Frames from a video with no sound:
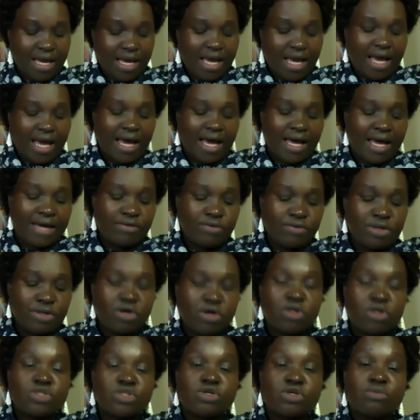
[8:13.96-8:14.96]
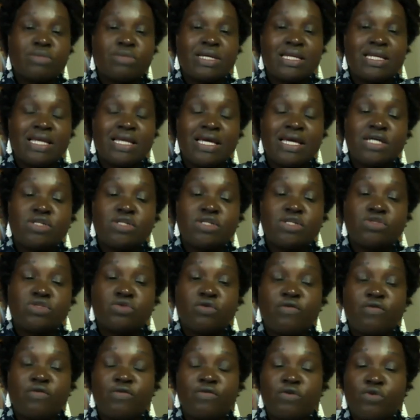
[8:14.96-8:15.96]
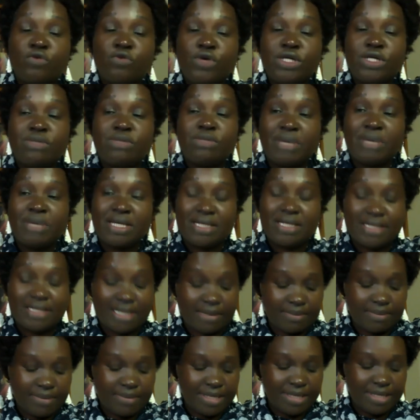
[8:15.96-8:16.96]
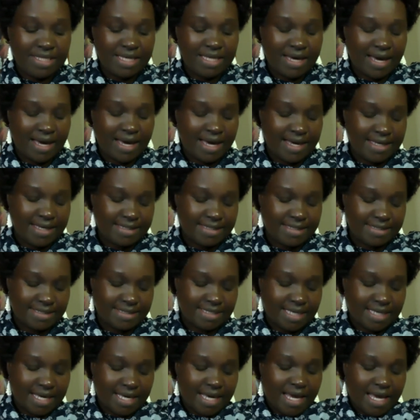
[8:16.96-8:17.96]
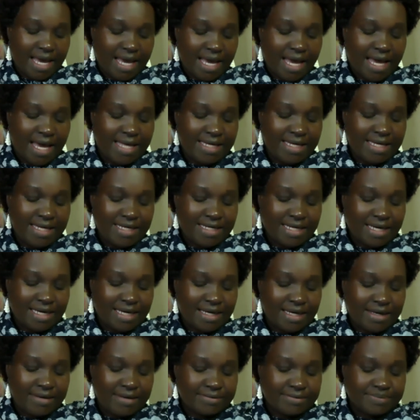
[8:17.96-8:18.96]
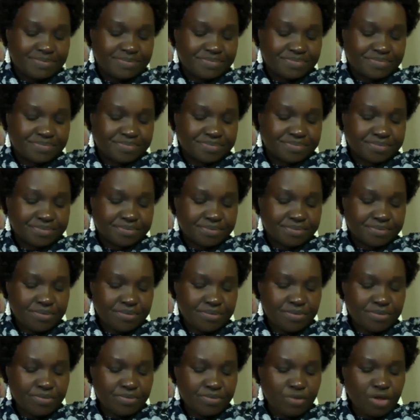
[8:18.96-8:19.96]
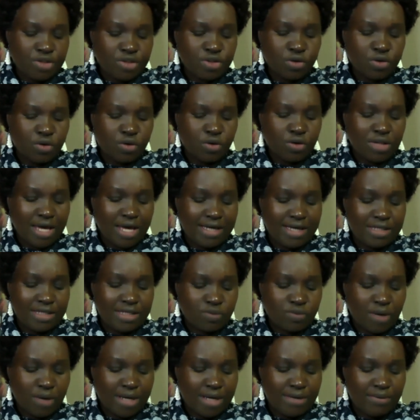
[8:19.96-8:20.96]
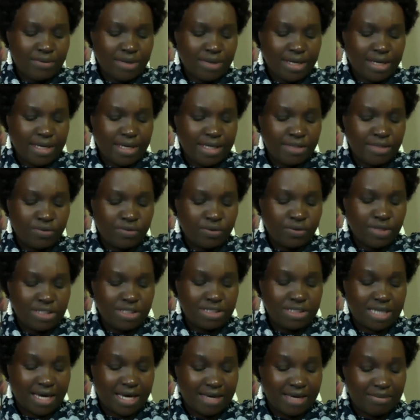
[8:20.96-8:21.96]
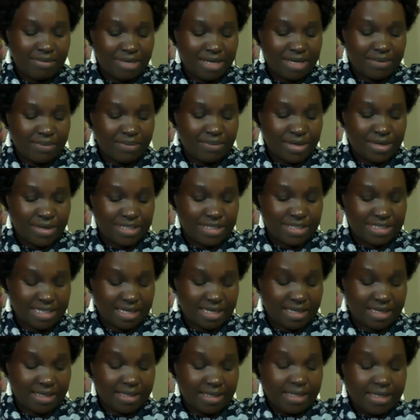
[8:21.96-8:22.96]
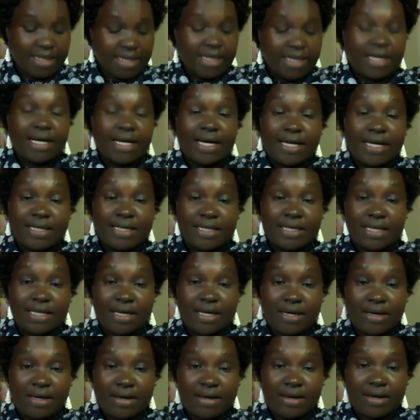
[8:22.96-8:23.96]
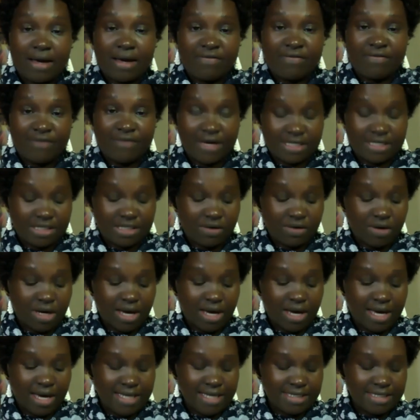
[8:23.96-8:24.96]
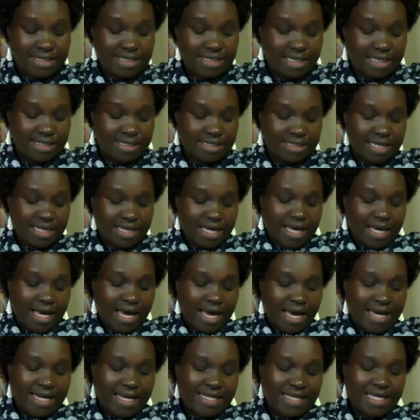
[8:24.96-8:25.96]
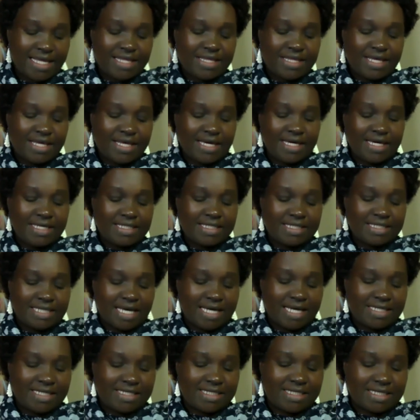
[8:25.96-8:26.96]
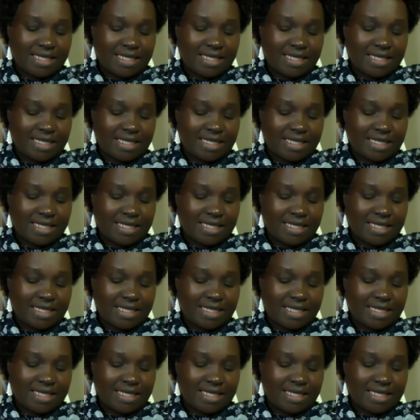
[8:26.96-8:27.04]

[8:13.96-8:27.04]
and will also be linked to fluid buildup in the eyes. And so that is one way in which high blood pressure can affect our eyesight. Another thing is that